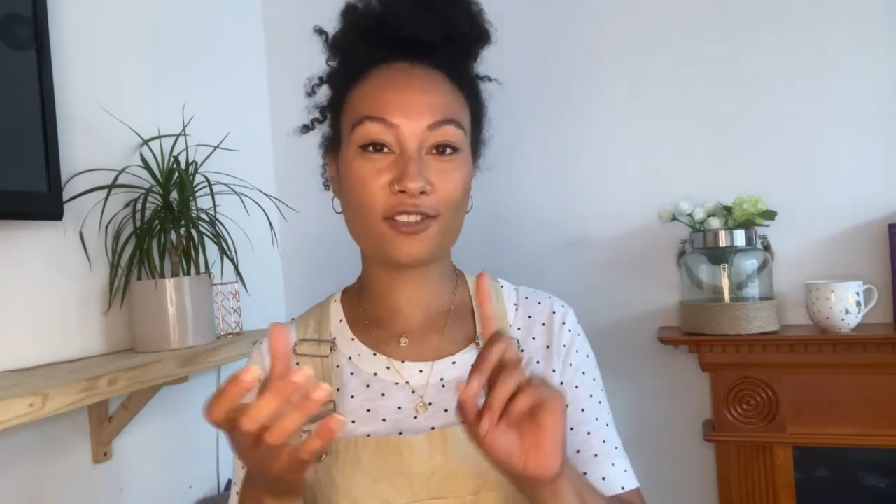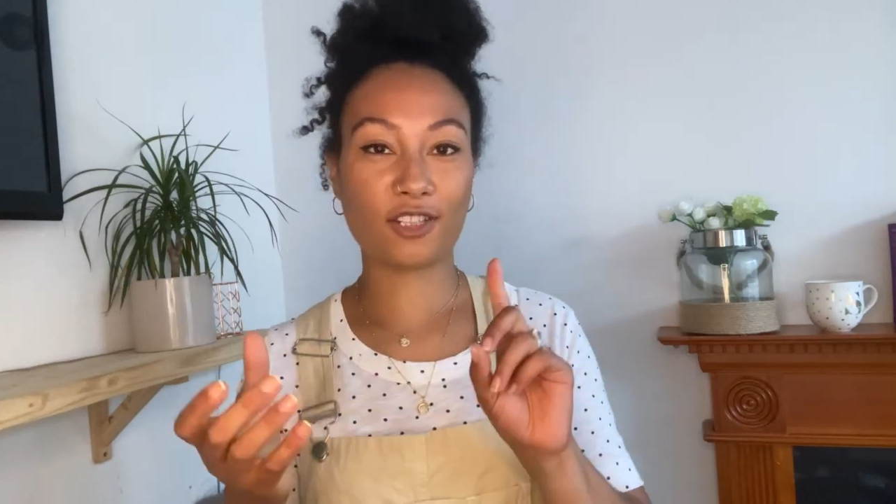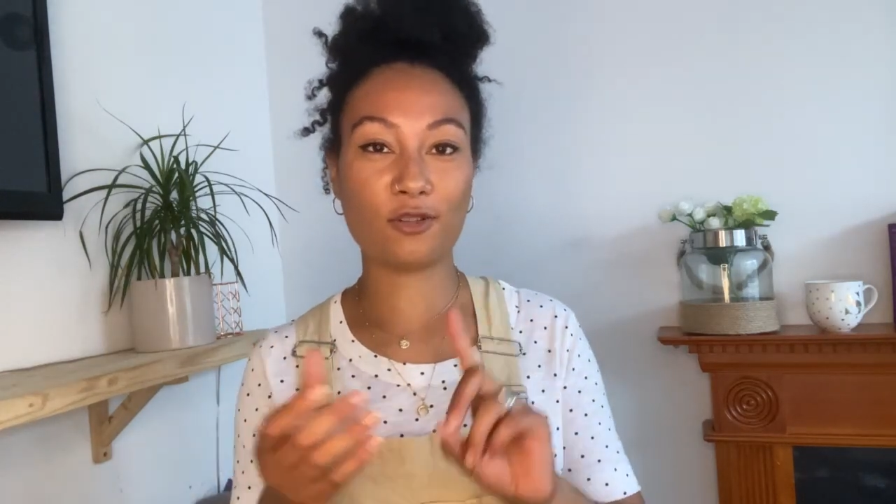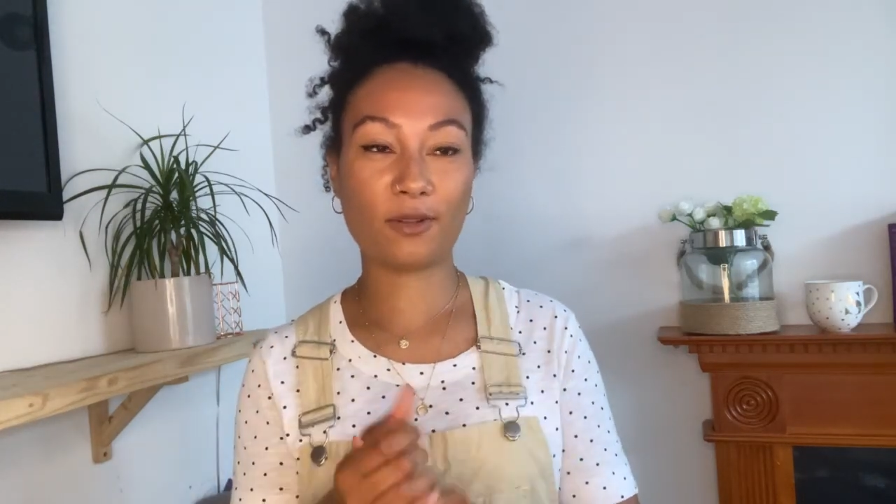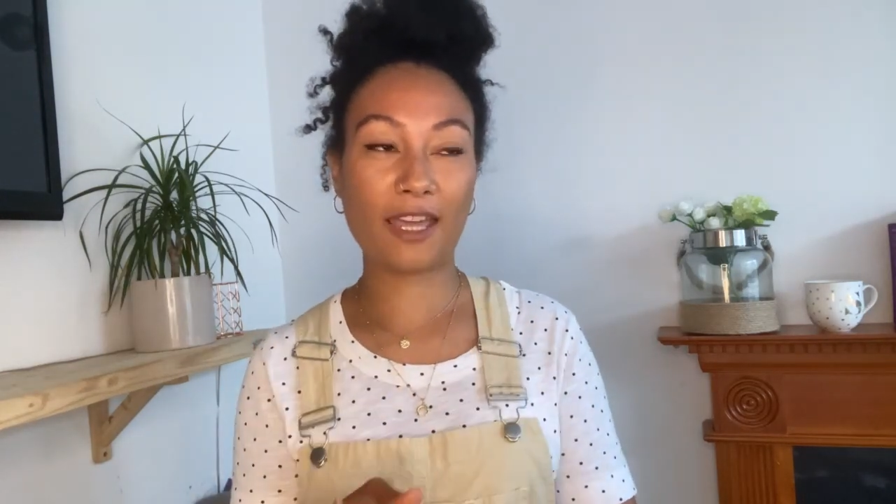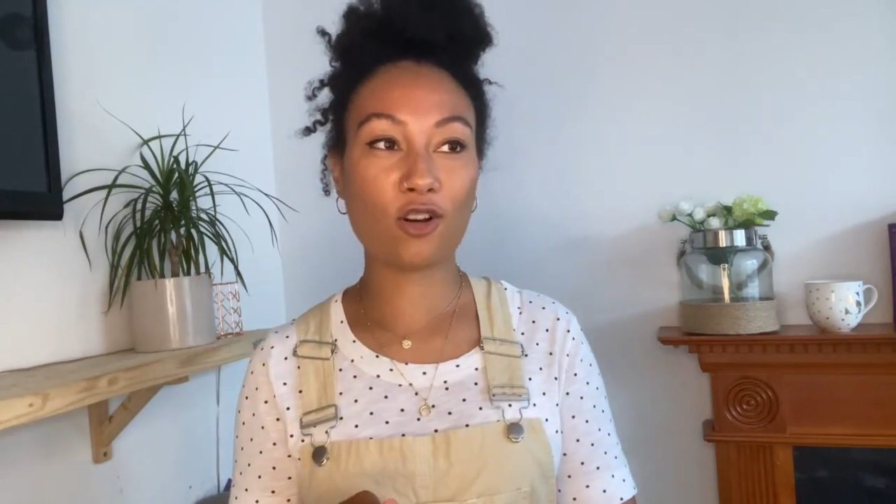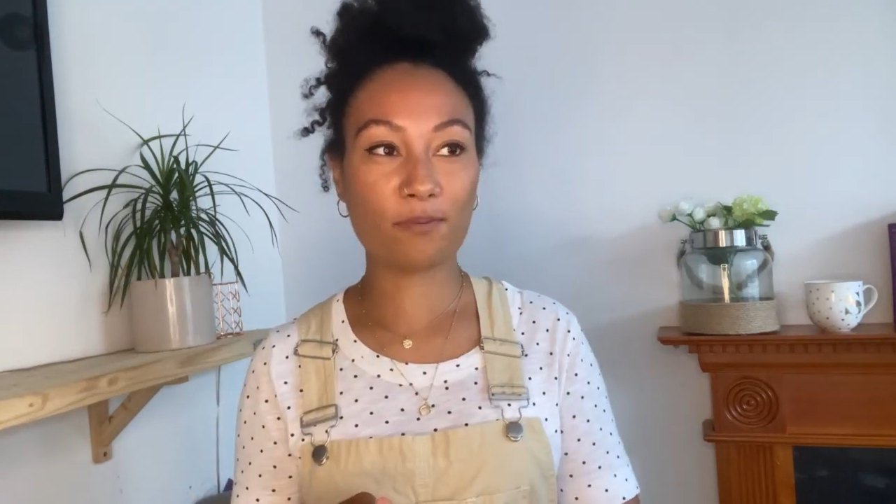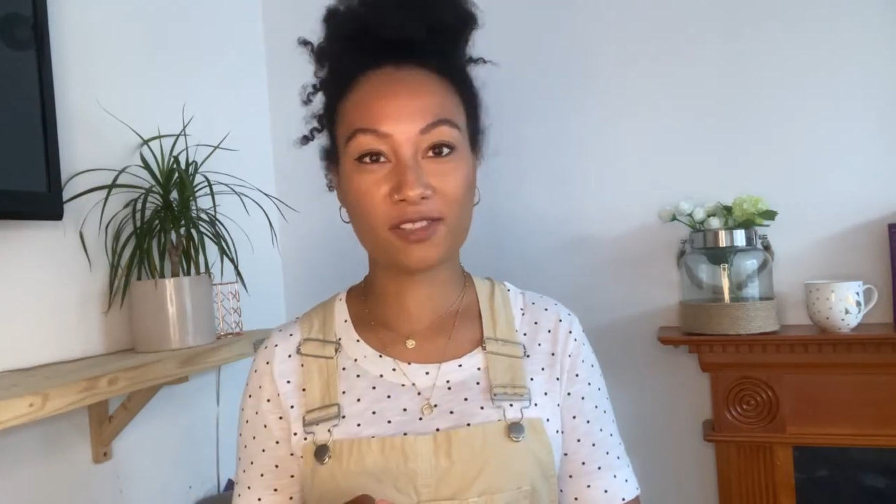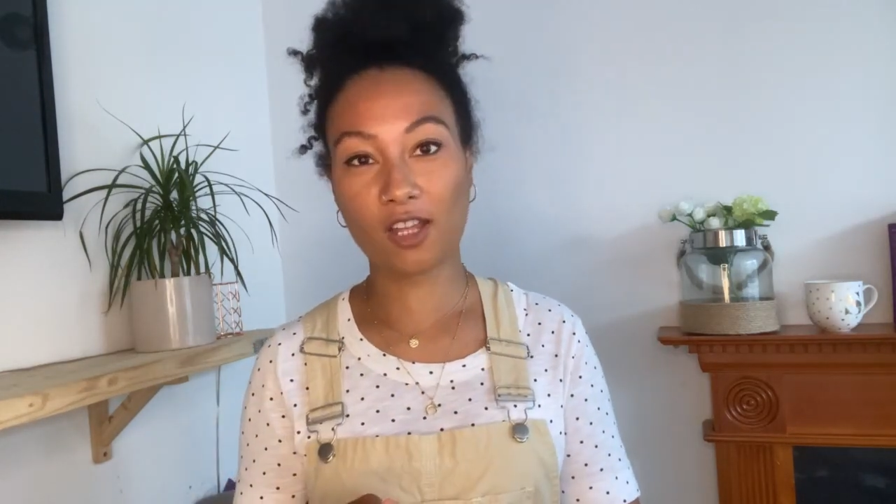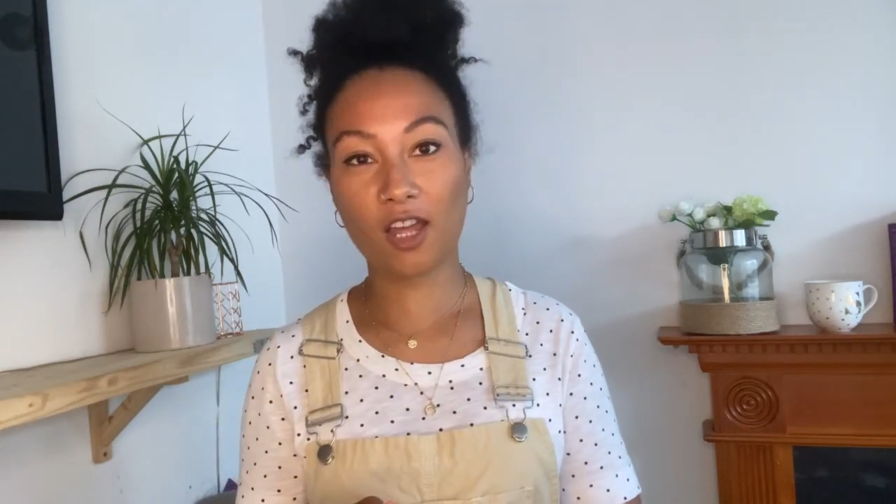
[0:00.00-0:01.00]
So you'll get
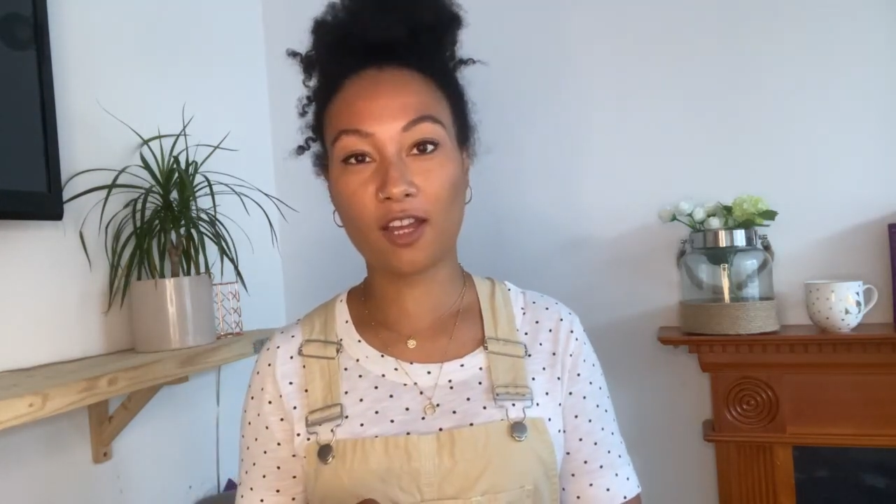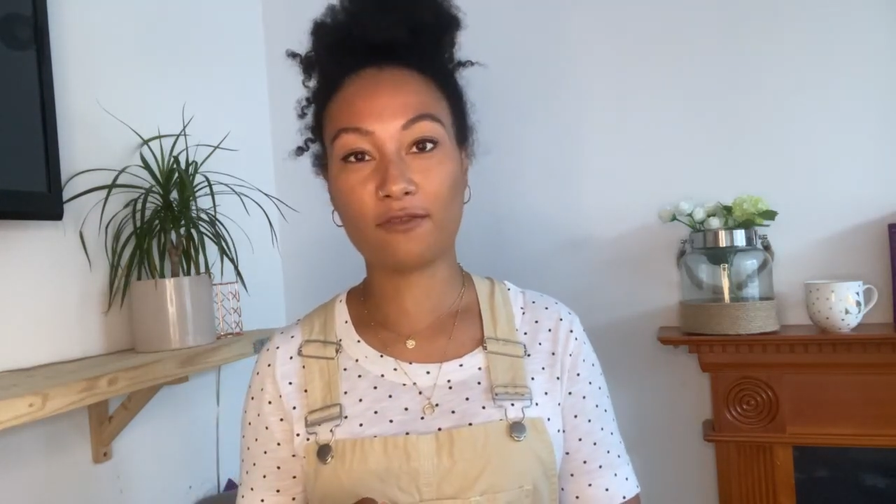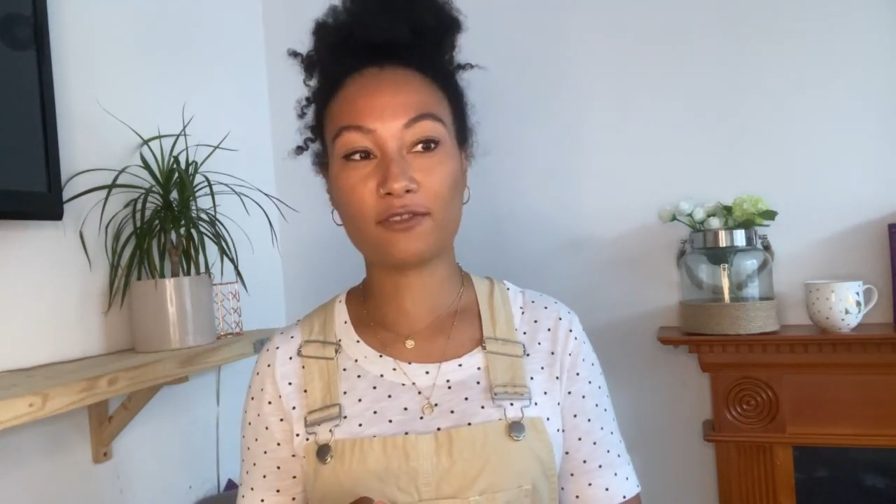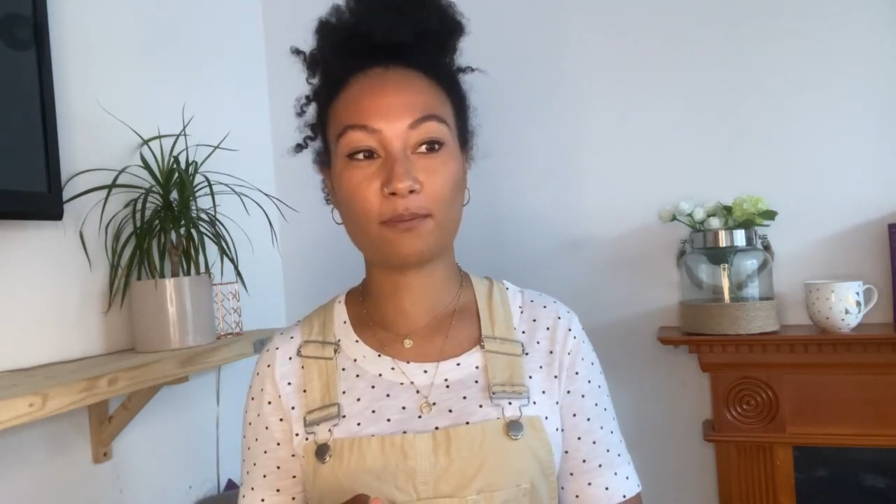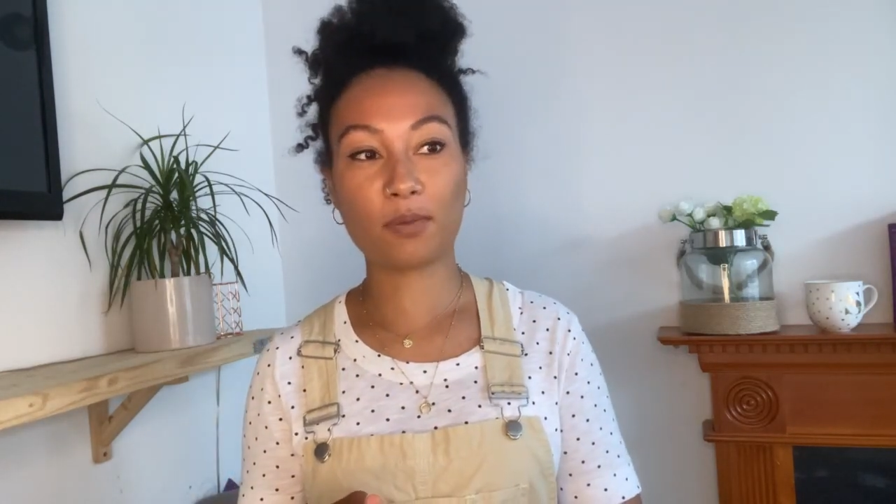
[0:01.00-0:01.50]
observed